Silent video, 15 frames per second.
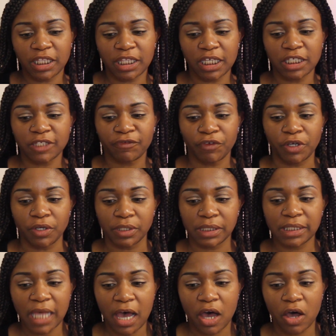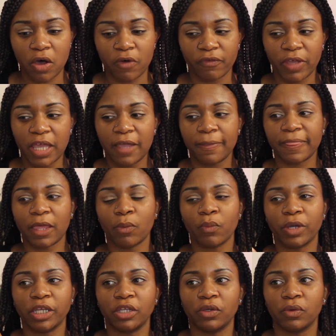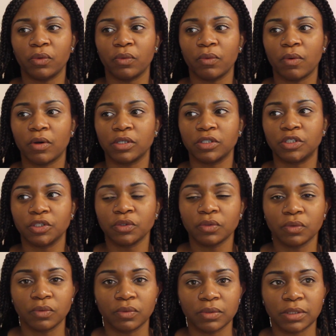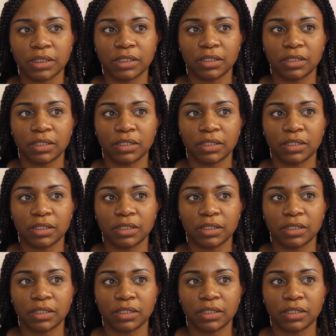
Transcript: things for yourself, then when you do